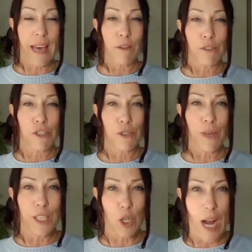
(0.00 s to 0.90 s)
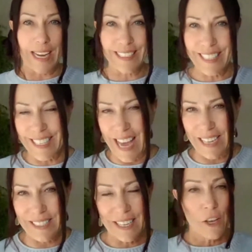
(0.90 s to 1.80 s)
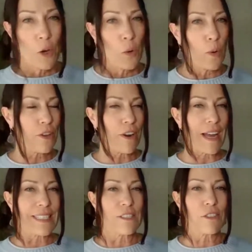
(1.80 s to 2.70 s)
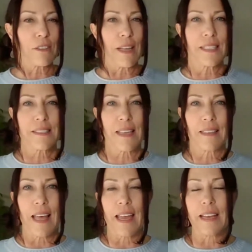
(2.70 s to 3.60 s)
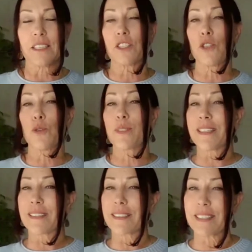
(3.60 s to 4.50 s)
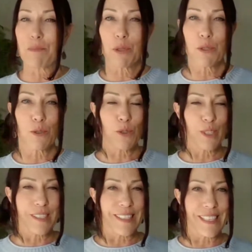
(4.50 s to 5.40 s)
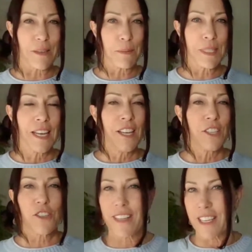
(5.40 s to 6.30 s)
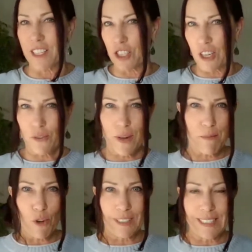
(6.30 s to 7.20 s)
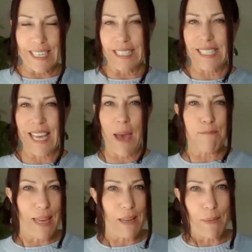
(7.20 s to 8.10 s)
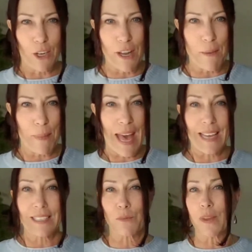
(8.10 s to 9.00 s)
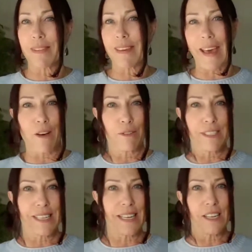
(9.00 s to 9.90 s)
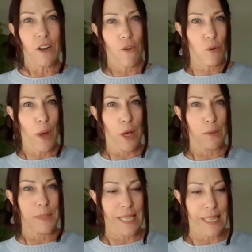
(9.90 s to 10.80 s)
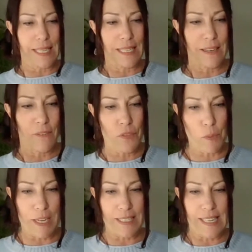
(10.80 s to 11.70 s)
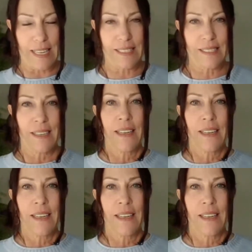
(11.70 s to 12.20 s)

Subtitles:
how to attract and connect with their ideal clients online using simple social systems so they can generate more leads and make a bigger impact without getting overwhelmed in the process.